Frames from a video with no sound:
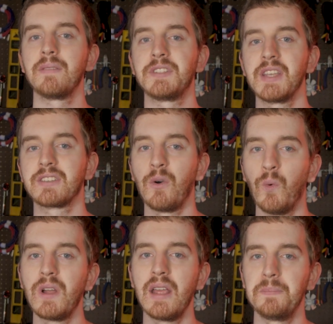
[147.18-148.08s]
of
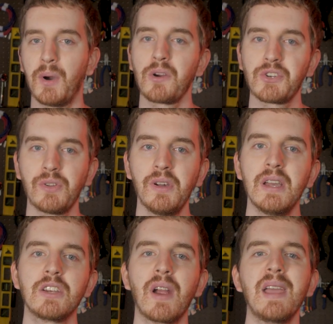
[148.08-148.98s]
601 and partial,
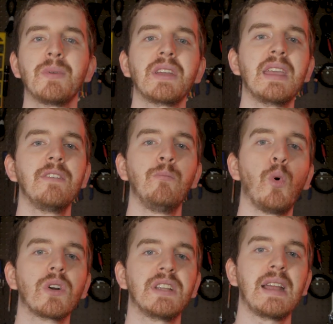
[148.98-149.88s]
you're able to give
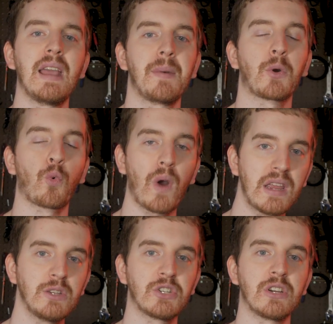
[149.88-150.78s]
more dynamic
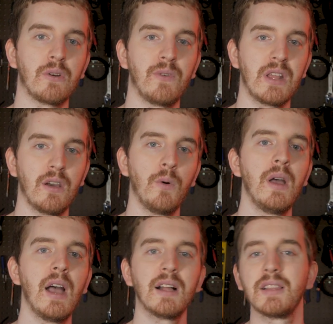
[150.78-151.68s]
range to your video,
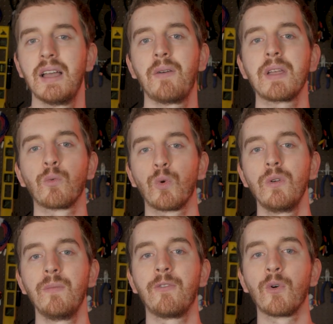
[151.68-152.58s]
allowing
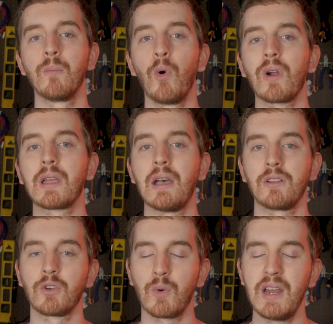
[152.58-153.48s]
room for more
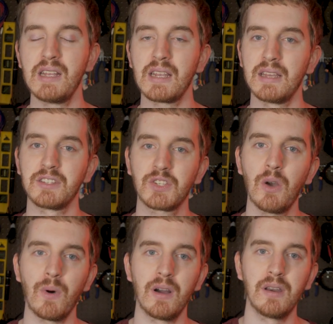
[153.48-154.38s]
color grading and
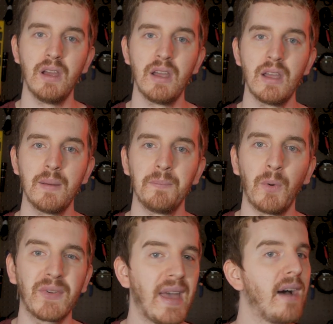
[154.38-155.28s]
so on. But
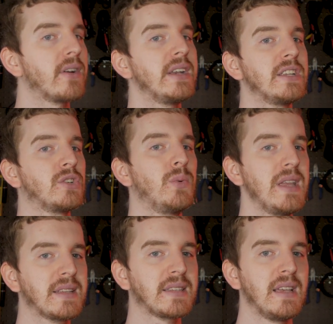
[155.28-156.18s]
without any
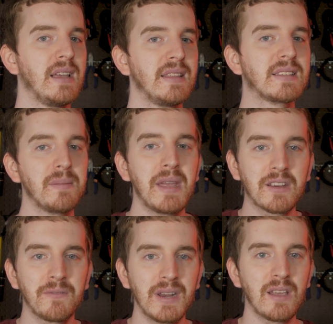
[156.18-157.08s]
tweaks, this can make
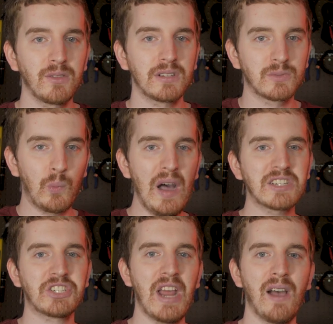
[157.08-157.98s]
your video look
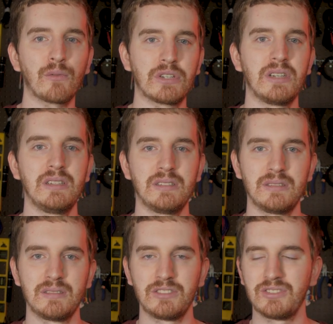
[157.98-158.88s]
washed out and
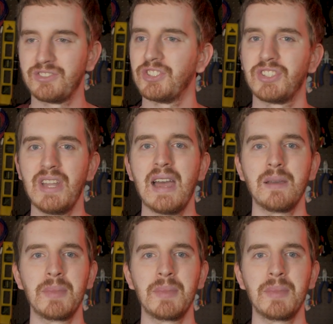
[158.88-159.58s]
just not